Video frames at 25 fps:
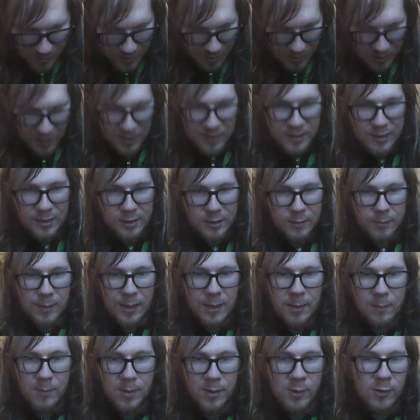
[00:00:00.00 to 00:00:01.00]

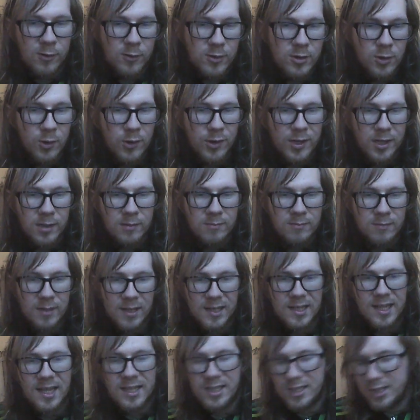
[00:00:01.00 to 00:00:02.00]
Like a bigger toy,
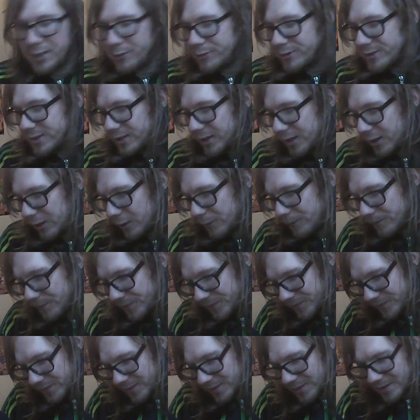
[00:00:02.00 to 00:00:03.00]
years ago.
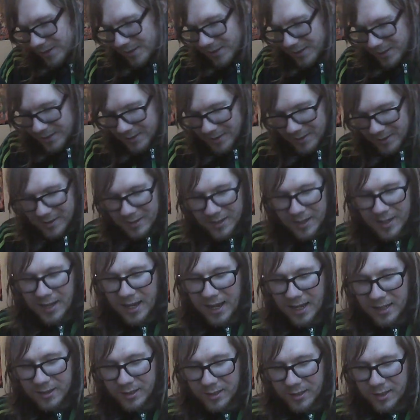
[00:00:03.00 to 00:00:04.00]
And I
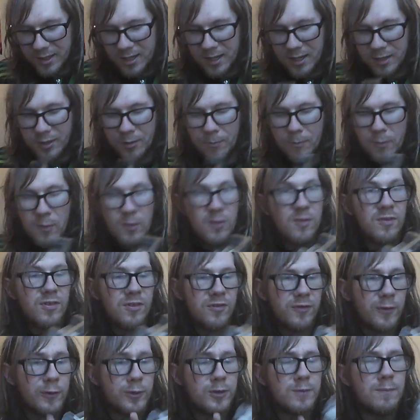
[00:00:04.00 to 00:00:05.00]
had the
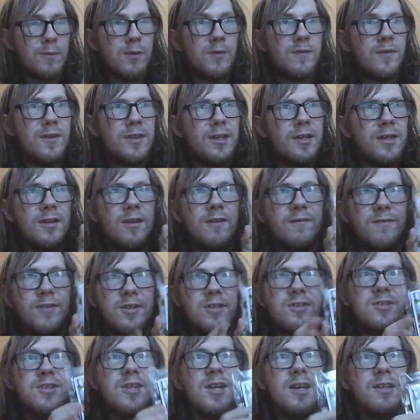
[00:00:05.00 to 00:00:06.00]
first movie they did on
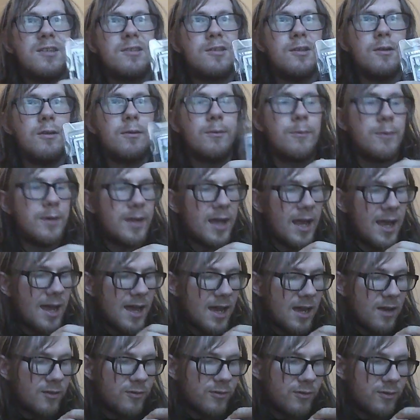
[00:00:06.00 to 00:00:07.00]
VHS. So we
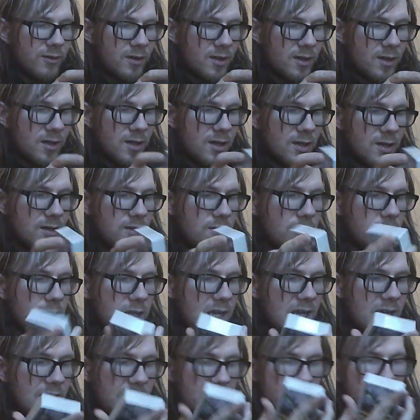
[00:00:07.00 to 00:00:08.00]
have the
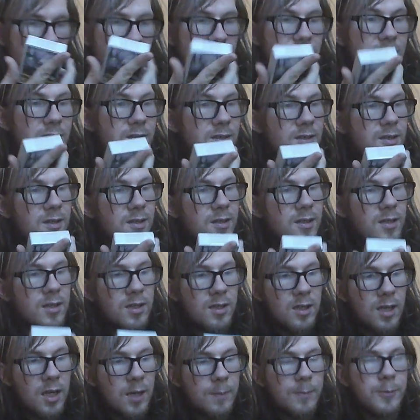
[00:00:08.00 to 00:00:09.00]
deck, a
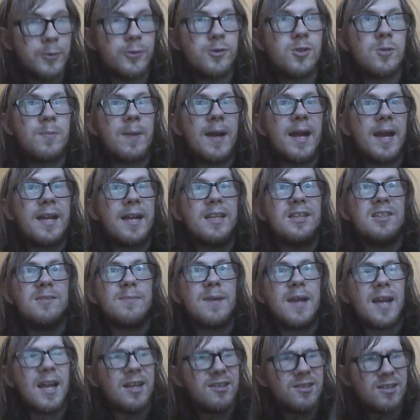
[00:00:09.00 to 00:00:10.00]
booster pack in the
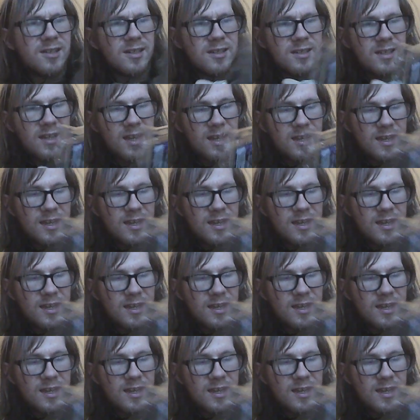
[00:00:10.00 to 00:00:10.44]
back. Actually, I